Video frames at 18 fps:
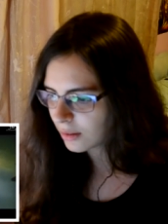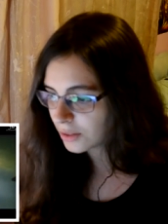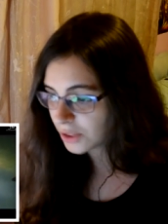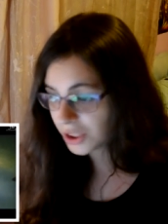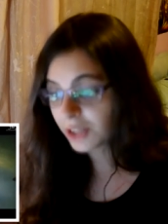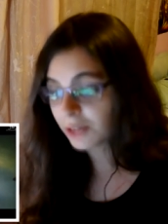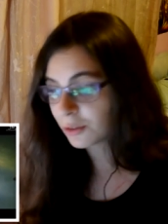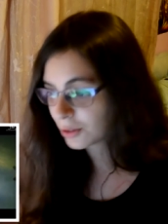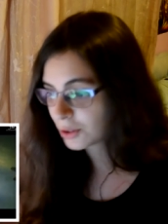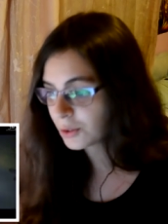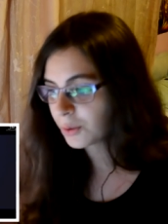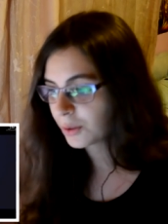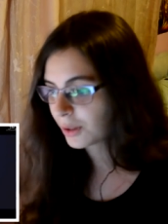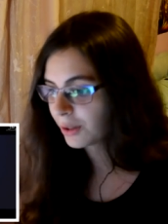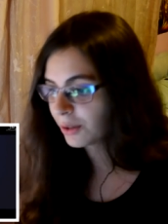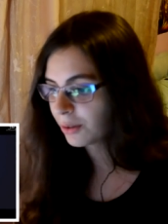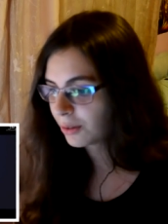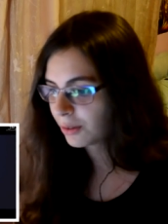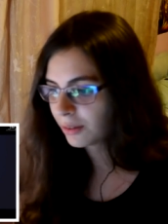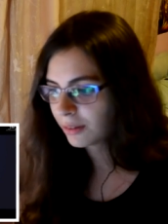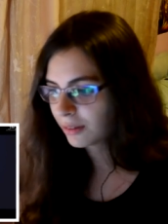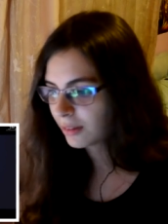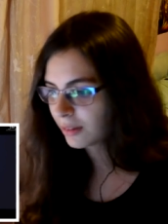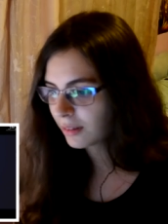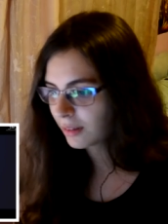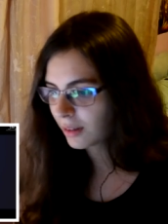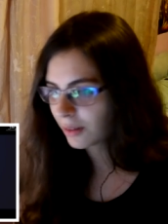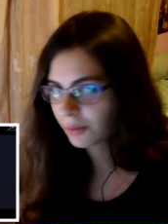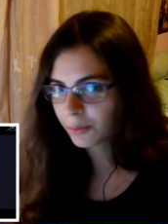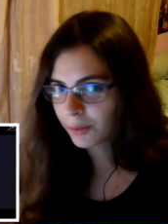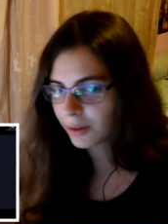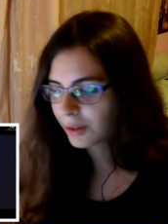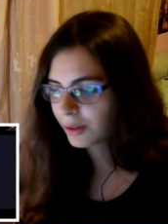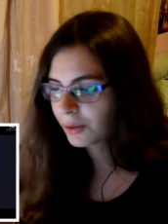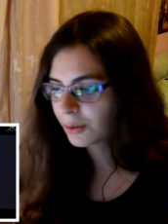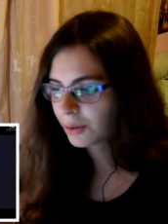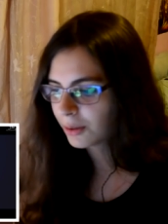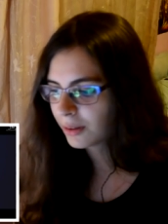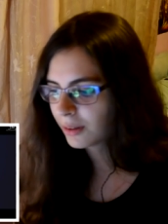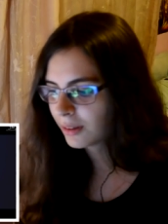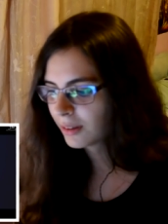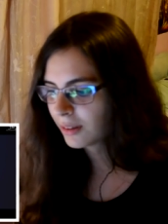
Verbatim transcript: Chen looks really good, like really good.